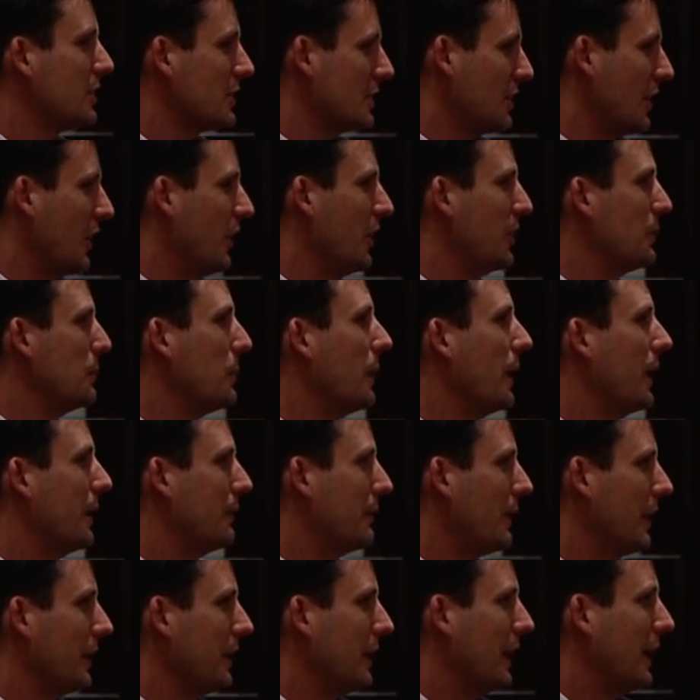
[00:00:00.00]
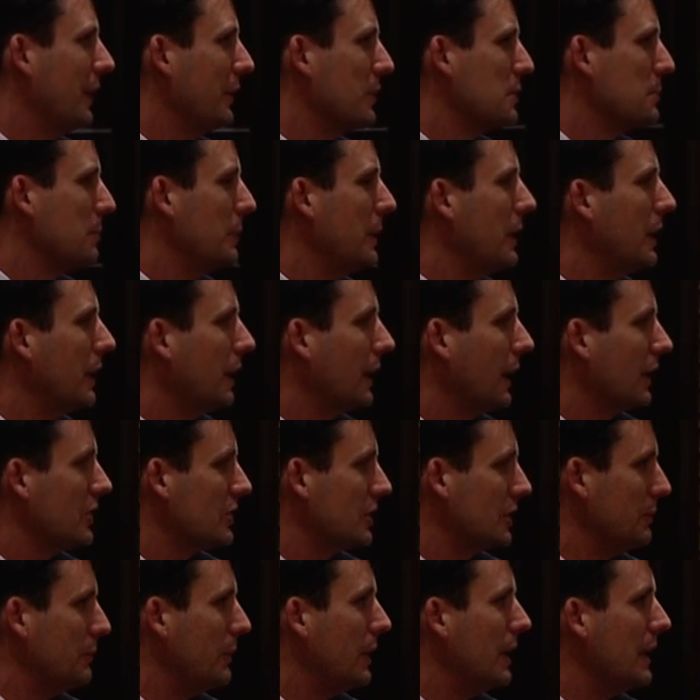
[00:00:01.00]
slideware right now as being
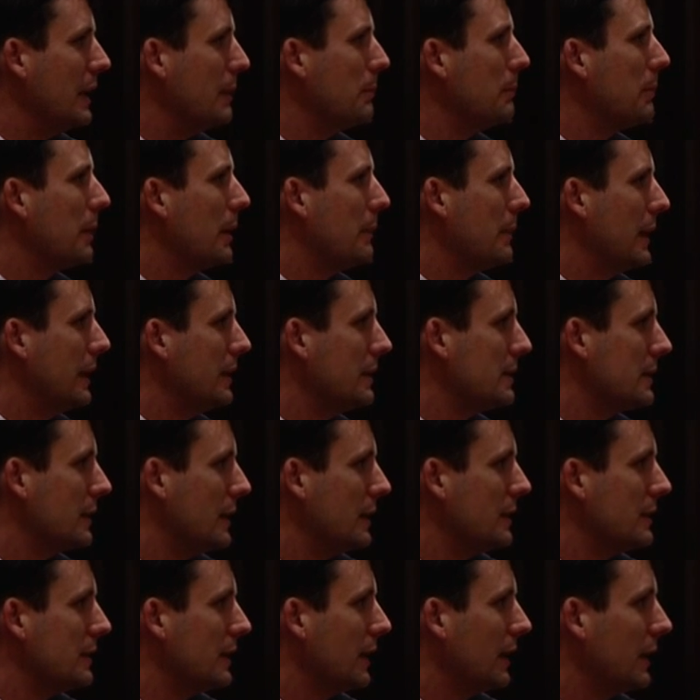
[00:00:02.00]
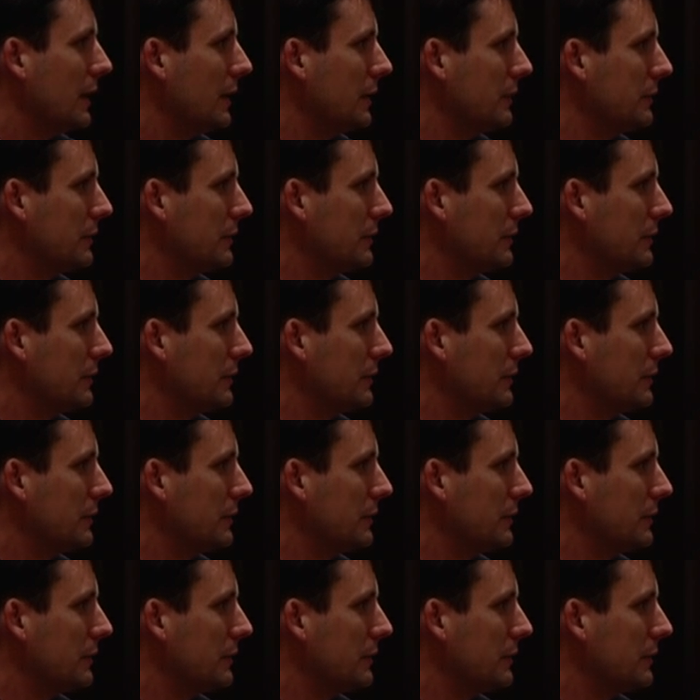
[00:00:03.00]
actually really implemented uh,